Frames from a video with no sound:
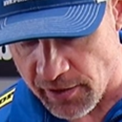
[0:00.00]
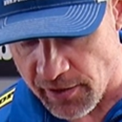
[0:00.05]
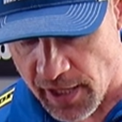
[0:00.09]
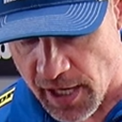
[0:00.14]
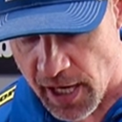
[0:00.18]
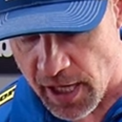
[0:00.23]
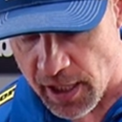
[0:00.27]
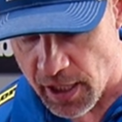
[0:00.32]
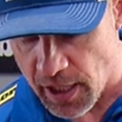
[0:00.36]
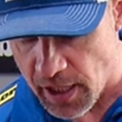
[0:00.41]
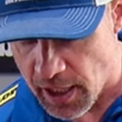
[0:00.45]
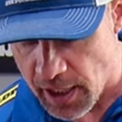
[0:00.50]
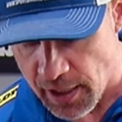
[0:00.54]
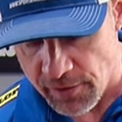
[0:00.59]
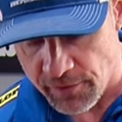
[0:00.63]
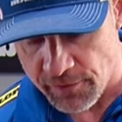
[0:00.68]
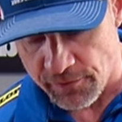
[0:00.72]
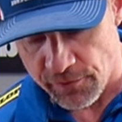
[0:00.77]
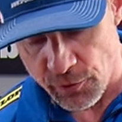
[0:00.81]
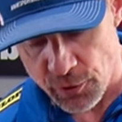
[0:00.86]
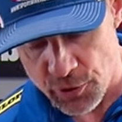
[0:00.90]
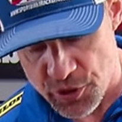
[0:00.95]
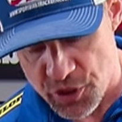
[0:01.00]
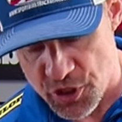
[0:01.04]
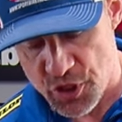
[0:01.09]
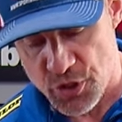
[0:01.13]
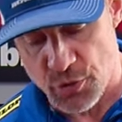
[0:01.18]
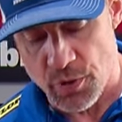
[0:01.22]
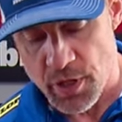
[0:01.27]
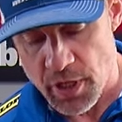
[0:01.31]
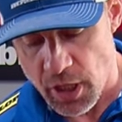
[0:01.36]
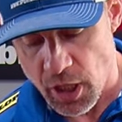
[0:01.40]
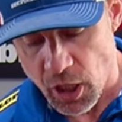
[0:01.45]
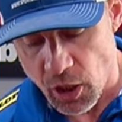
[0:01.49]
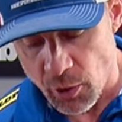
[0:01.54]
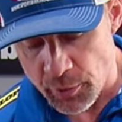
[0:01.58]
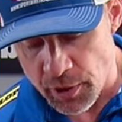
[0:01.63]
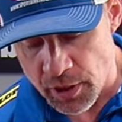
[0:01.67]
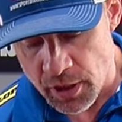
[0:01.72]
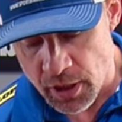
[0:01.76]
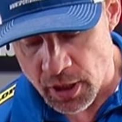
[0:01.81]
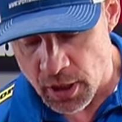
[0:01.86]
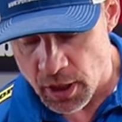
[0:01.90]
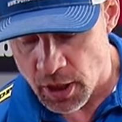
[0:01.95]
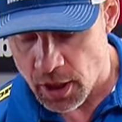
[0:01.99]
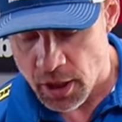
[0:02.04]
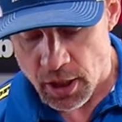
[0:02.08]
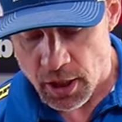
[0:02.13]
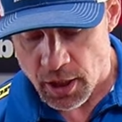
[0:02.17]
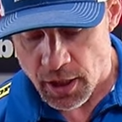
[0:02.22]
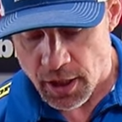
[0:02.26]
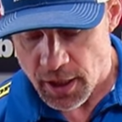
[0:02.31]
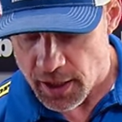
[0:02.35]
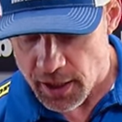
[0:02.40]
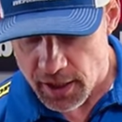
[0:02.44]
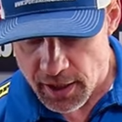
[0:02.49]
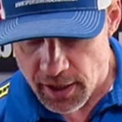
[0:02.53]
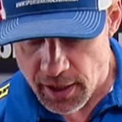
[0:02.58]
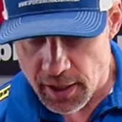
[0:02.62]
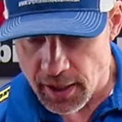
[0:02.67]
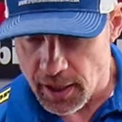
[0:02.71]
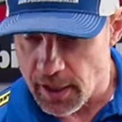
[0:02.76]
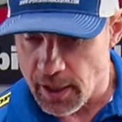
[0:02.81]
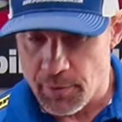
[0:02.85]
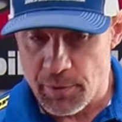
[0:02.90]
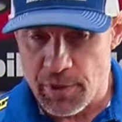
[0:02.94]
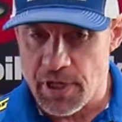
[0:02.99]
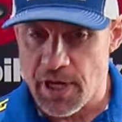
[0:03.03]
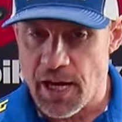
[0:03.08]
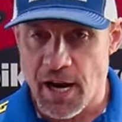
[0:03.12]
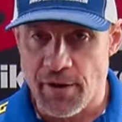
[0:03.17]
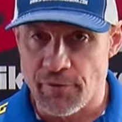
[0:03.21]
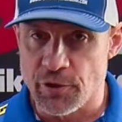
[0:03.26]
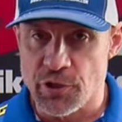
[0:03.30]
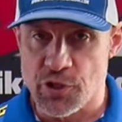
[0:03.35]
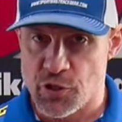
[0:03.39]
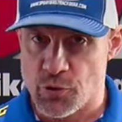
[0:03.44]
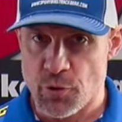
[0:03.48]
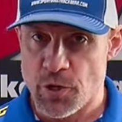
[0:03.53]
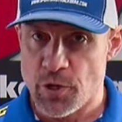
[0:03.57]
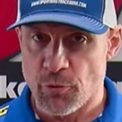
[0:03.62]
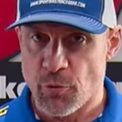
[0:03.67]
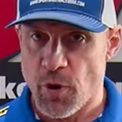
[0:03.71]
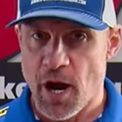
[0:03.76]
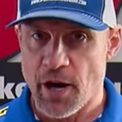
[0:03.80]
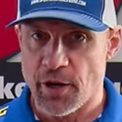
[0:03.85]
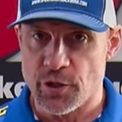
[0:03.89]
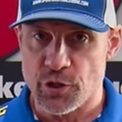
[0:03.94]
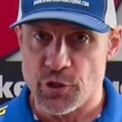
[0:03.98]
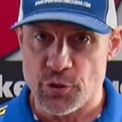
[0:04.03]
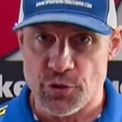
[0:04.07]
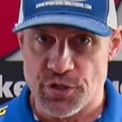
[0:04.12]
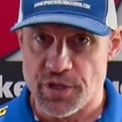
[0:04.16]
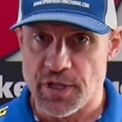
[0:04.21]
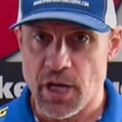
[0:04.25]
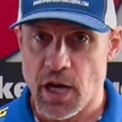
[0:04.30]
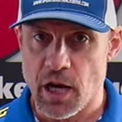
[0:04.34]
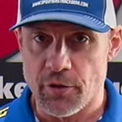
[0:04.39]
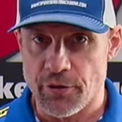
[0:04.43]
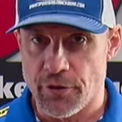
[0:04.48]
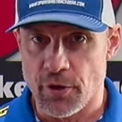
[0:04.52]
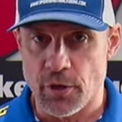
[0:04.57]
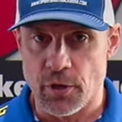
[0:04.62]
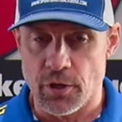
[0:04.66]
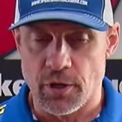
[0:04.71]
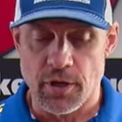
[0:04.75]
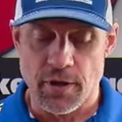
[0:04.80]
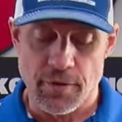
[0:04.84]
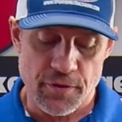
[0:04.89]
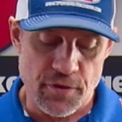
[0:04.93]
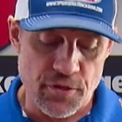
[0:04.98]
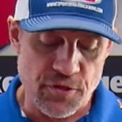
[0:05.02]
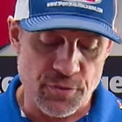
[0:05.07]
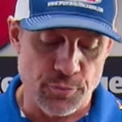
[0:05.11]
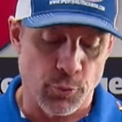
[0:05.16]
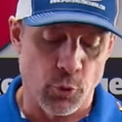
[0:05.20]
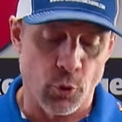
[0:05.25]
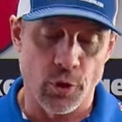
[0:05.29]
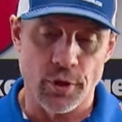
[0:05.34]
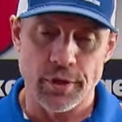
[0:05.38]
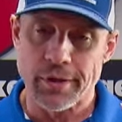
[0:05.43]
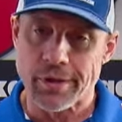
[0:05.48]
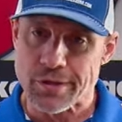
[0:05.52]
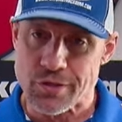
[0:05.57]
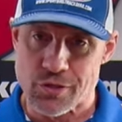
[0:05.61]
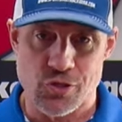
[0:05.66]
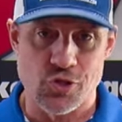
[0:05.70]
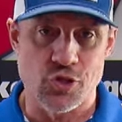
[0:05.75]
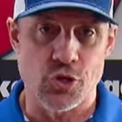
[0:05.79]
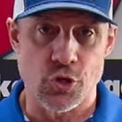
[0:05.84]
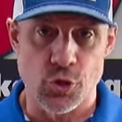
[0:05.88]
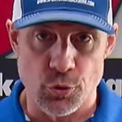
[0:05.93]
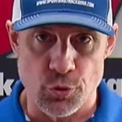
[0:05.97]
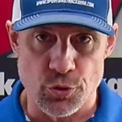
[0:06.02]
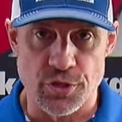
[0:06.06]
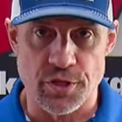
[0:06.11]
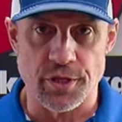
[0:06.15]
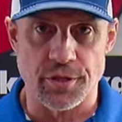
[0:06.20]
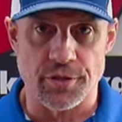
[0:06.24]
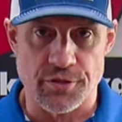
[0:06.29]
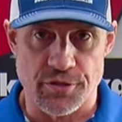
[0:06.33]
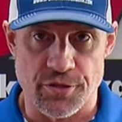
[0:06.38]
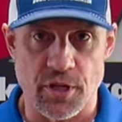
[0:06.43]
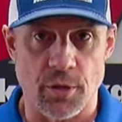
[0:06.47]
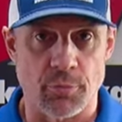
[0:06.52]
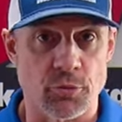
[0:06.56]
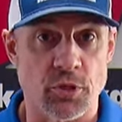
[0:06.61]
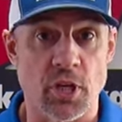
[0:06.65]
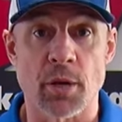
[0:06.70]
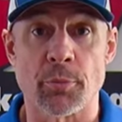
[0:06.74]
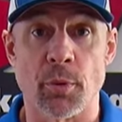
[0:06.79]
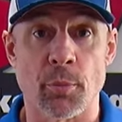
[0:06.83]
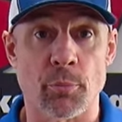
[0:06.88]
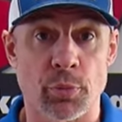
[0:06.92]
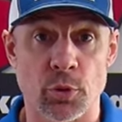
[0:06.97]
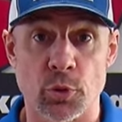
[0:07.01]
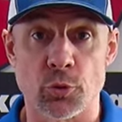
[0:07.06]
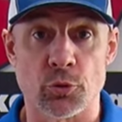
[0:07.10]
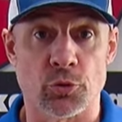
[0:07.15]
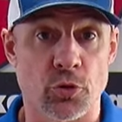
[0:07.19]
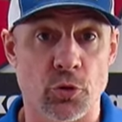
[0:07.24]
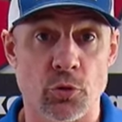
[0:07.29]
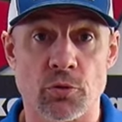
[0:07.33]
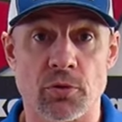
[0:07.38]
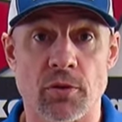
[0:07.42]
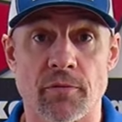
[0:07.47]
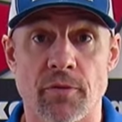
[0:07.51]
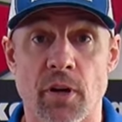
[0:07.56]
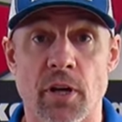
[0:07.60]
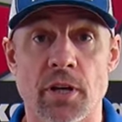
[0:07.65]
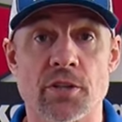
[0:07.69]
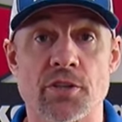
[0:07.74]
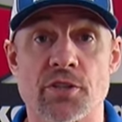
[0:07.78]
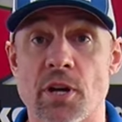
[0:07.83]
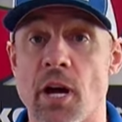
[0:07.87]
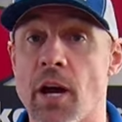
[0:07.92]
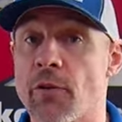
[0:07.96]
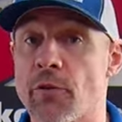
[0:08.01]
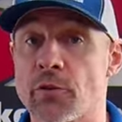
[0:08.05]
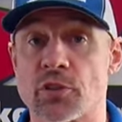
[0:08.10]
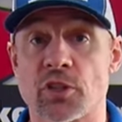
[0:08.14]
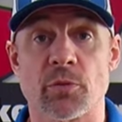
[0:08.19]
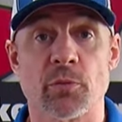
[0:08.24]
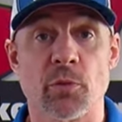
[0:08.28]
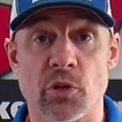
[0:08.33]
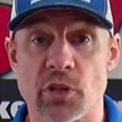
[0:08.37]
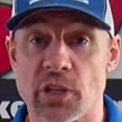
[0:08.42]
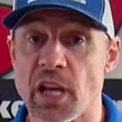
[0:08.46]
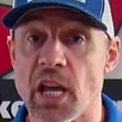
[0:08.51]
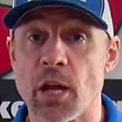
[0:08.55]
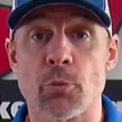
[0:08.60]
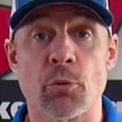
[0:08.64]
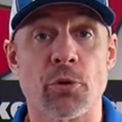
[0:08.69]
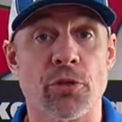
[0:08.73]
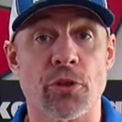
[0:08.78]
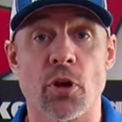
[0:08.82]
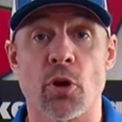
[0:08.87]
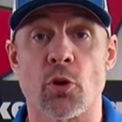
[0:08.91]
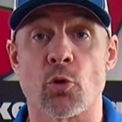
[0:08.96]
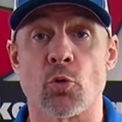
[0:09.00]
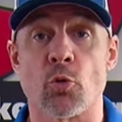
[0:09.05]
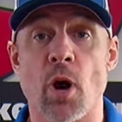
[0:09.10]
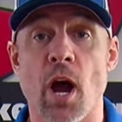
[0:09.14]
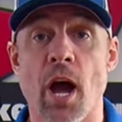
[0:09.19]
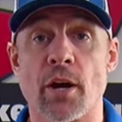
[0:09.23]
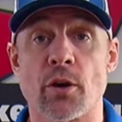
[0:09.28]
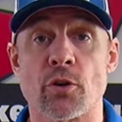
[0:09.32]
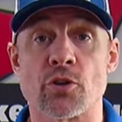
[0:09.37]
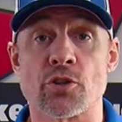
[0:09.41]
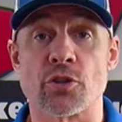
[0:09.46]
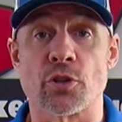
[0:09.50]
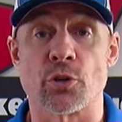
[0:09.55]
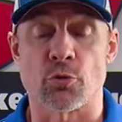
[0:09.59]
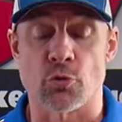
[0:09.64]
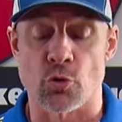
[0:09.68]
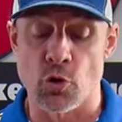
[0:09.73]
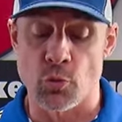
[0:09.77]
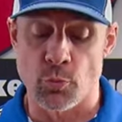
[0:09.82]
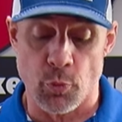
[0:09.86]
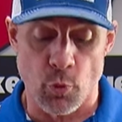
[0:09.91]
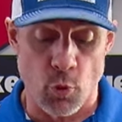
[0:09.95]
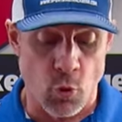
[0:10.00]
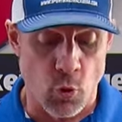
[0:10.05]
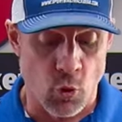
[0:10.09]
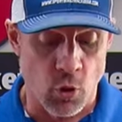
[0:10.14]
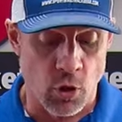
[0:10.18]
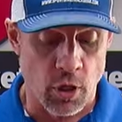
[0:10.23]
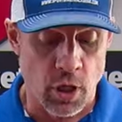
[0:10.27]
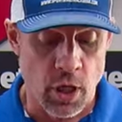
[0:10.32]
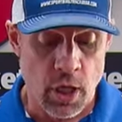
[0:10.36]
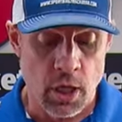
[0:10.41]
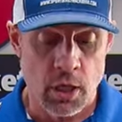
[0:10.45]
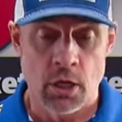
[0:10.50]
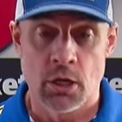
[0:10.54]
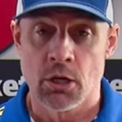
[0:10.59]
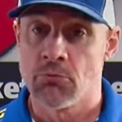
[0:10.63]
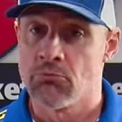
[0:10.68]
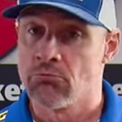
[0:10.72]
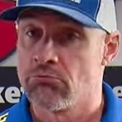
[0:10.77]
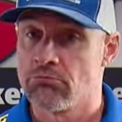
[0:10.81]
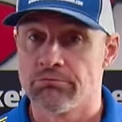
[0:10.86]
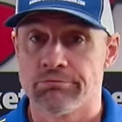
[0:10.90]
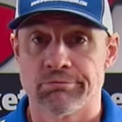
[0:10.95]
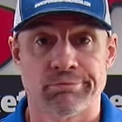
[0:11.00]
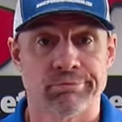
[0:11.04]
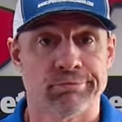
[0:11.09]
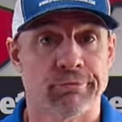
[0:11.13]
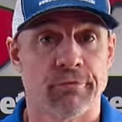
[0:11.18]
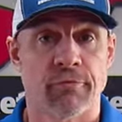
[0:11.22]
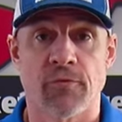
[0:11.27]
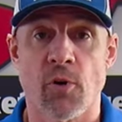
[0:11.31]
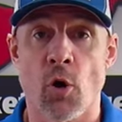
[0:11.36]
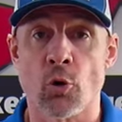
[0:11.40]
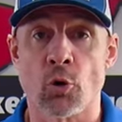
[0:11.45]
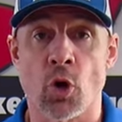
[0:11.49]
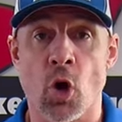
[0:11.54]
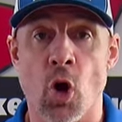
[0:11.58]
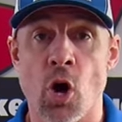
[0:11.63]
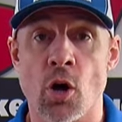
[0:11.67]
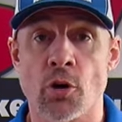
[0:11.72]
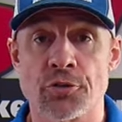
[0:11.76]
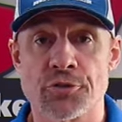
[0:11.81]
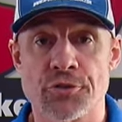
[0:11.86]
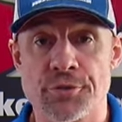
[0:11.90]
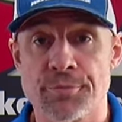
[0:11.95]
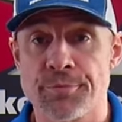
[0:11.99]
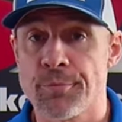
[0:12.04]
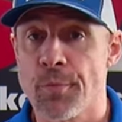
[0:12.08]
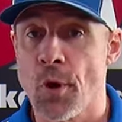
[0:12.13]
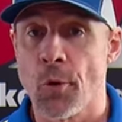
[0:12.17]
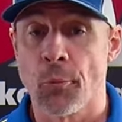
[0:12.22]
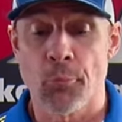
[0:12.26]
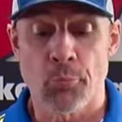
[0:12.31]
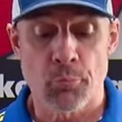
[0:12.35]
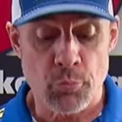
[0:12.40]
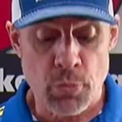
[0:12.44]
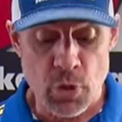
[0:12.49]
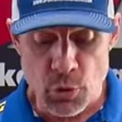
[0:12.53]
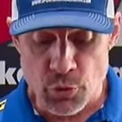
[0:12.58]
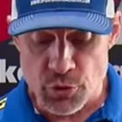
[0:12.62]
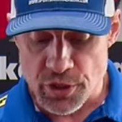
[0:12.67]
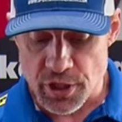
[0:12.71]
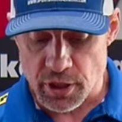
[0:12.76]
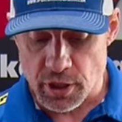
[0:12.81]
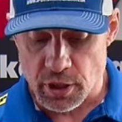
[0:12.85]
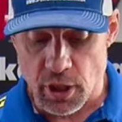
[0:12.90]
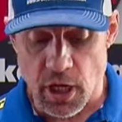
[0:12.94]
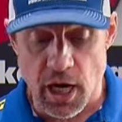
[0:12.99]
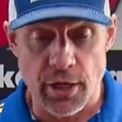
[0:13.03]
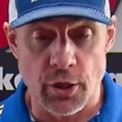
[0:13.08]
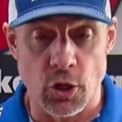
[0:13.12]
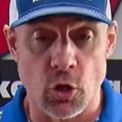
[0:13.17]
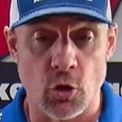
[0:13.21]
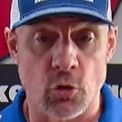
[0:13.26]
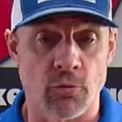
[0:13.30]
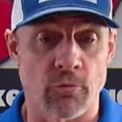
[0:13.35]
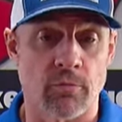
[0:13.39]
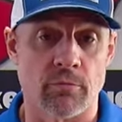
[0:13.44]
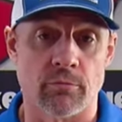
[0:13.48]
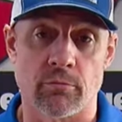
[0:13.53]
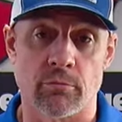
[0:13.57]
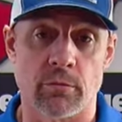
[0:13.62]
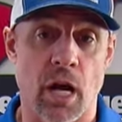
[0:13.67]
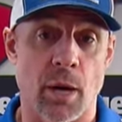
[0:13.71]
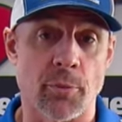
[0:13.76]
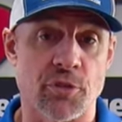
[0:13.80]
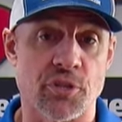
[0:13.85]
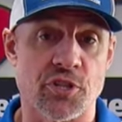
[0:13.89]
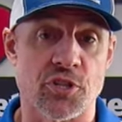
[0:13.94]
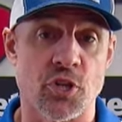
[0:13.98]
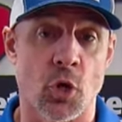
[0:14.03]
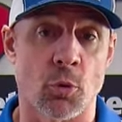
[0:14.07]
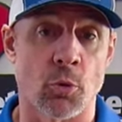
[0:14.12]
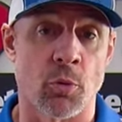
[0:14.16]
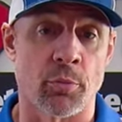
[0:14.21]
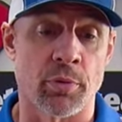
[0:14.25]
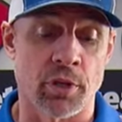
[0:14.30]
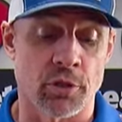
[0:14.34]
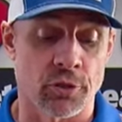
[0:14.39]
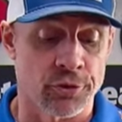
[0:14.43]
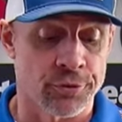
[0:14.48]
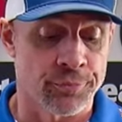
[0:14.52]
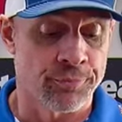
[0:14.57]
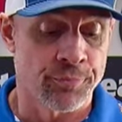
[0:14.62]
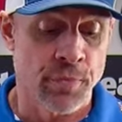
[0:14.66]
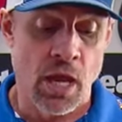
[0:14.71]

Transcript: that. And for a street helmet, I mean, every street rider you see out there at this point is using some type of Bluetooth device, either to communicate with the other riders in the group or phone calls, music. I know I'm a snowmobiler.